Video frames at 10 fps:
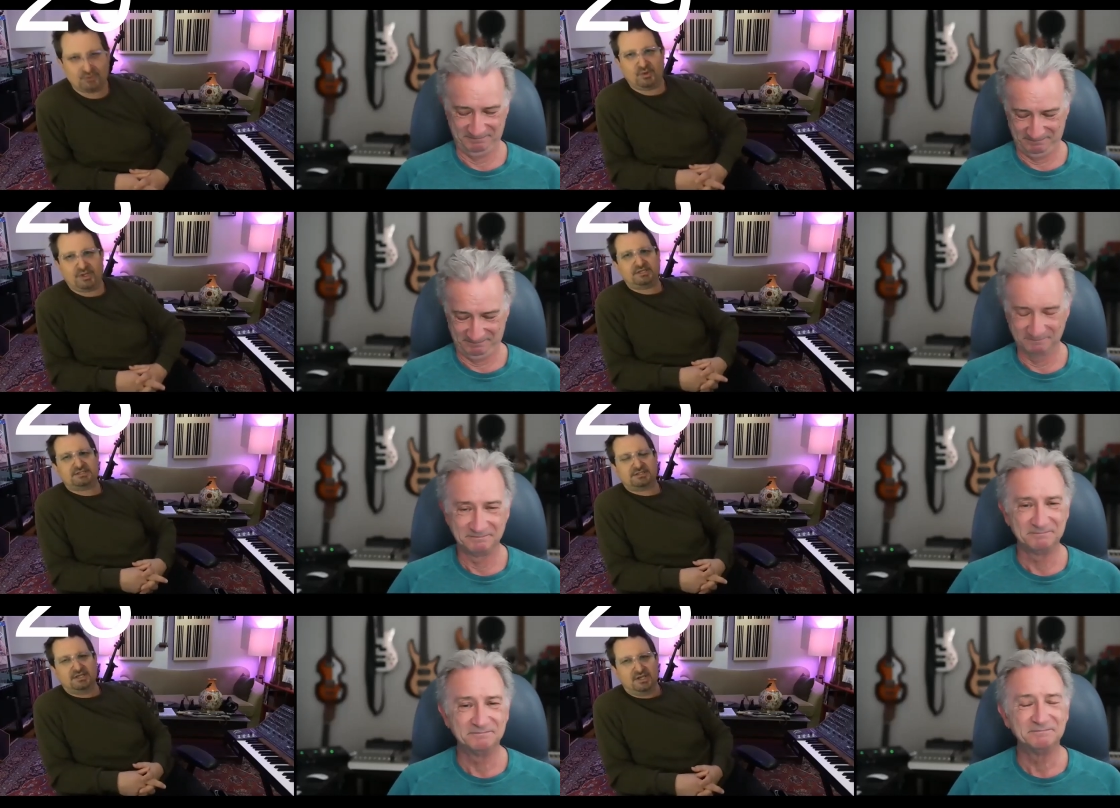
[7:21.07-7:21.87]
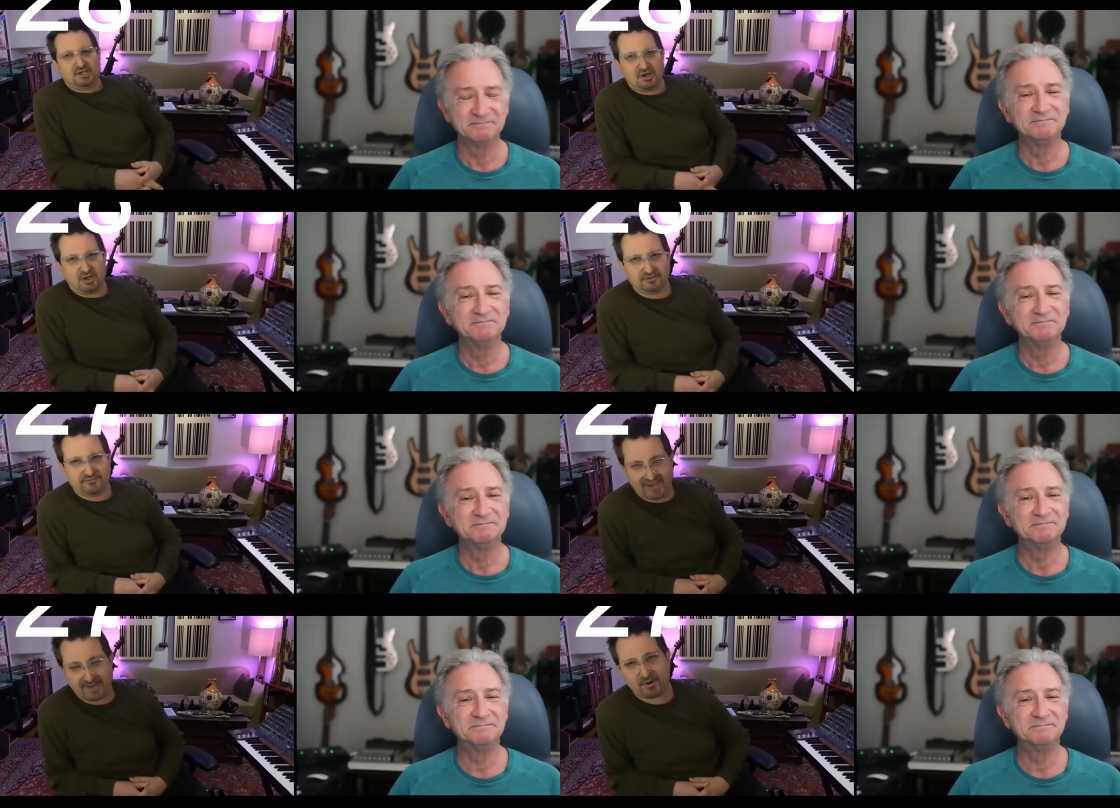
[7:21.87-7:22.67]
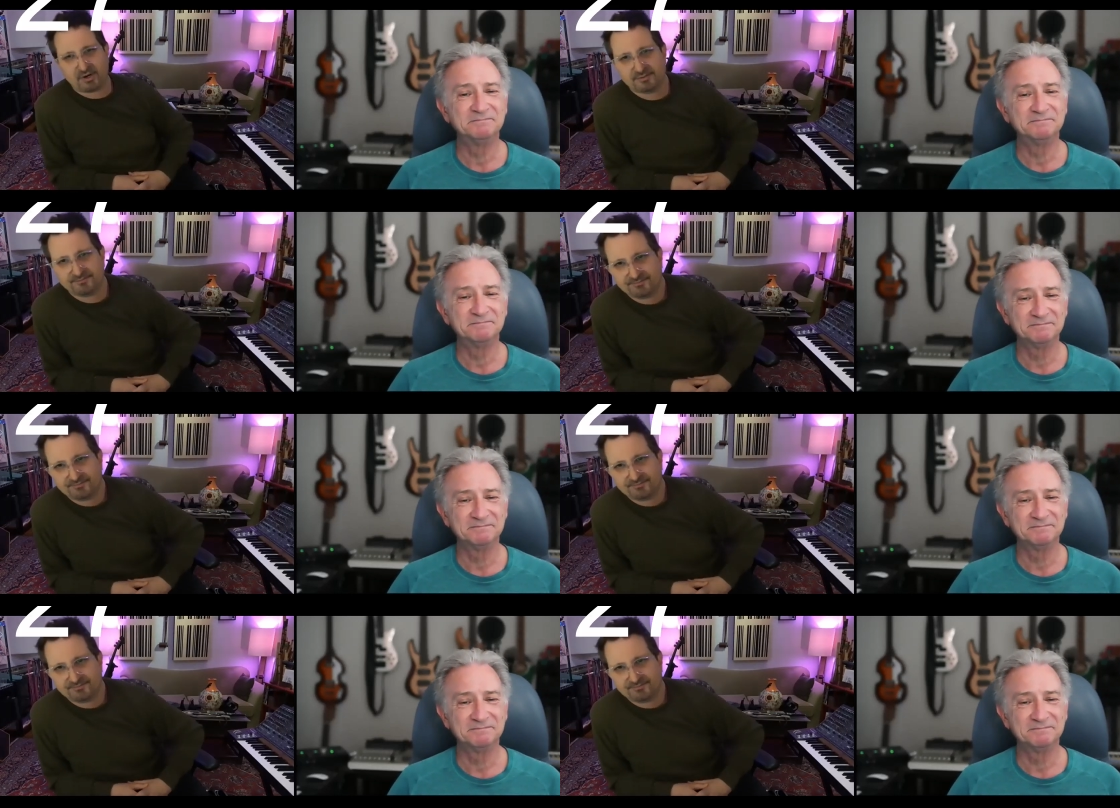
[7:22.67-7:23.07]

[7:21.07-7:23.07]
Speaker 1: weeks called Vapor.